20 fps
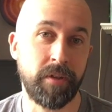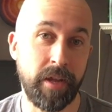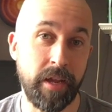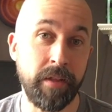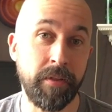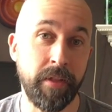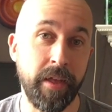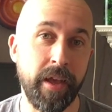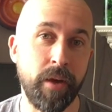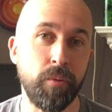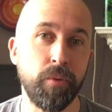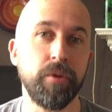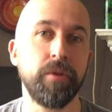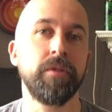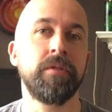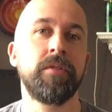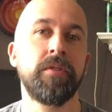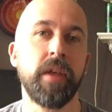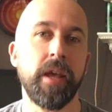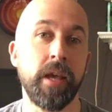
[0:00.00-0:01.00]
in their
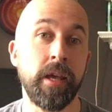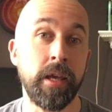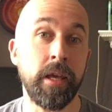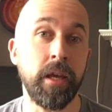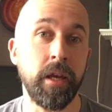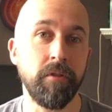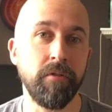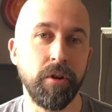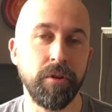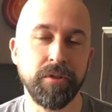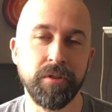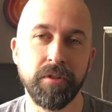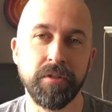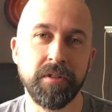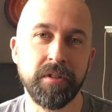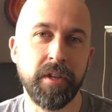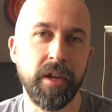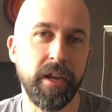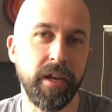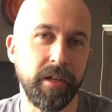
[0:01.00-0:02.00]
words, their heroes on
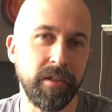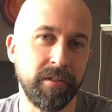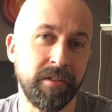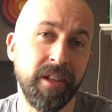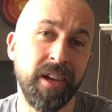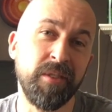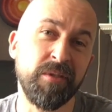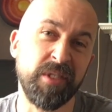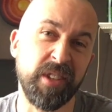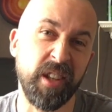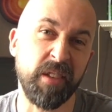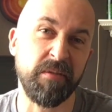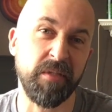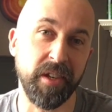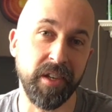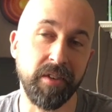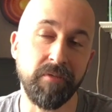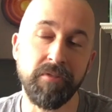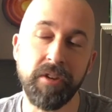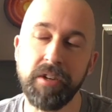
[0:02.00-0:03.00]
stage. So that was
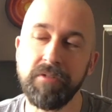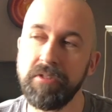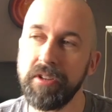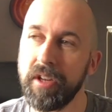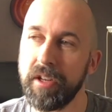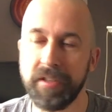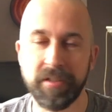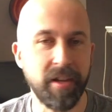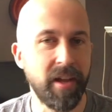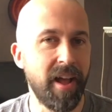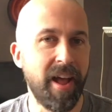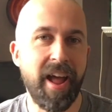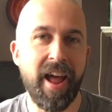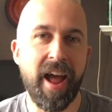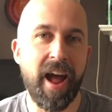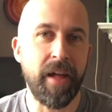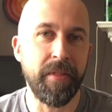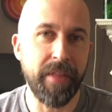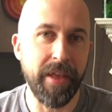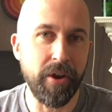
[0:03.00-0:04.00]
lovely, really, really nice.
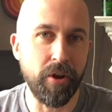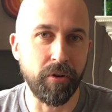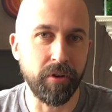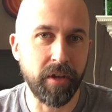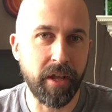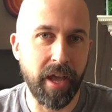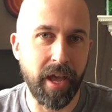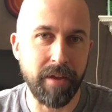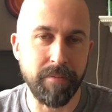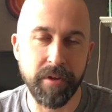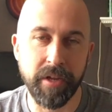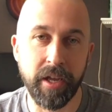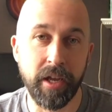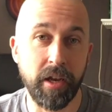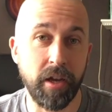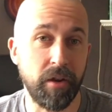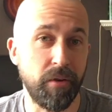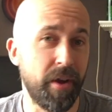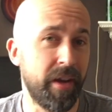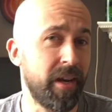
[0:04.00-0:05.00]
And then on came
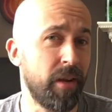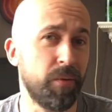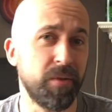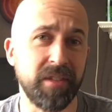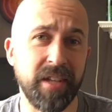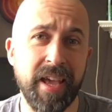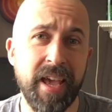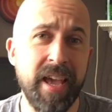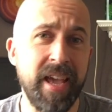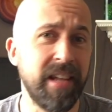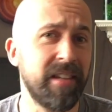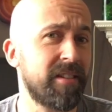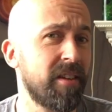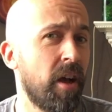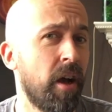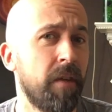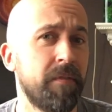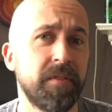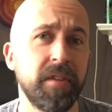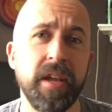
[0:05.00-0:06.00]
ELO, and it was hit
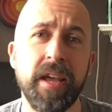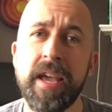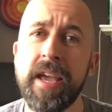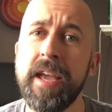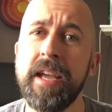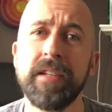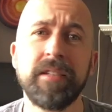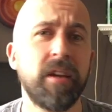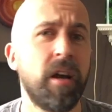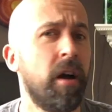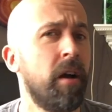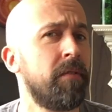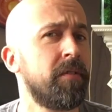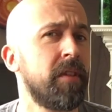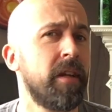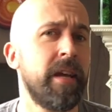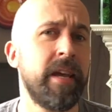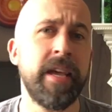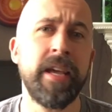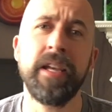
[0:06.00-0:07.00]
after hit
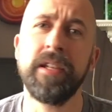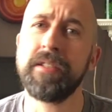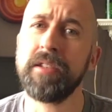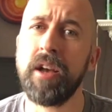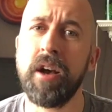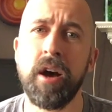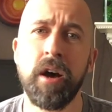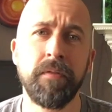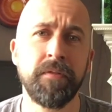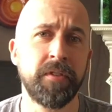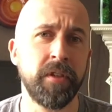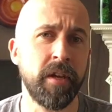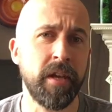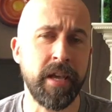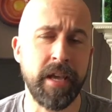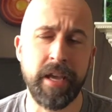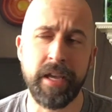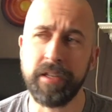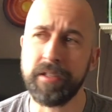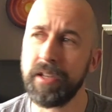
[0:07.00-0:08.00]
after hit after
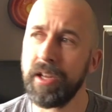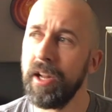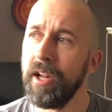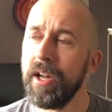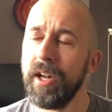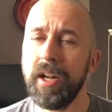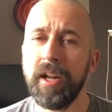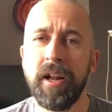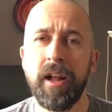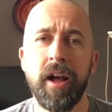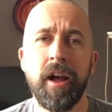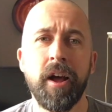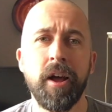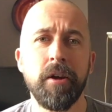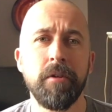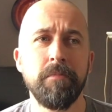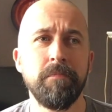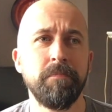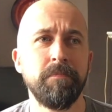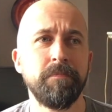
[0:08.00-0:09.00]
hit.
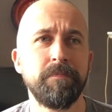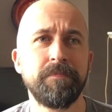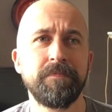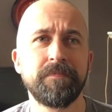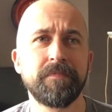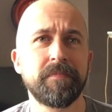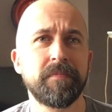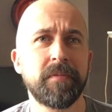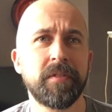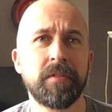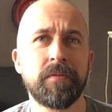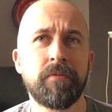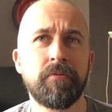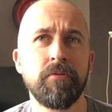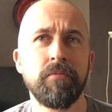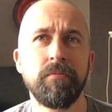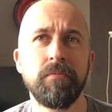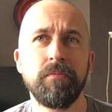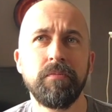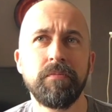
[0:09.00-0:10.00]

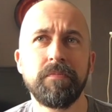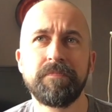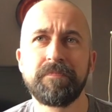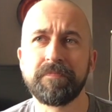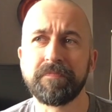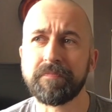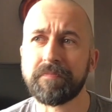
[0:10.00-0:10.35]
From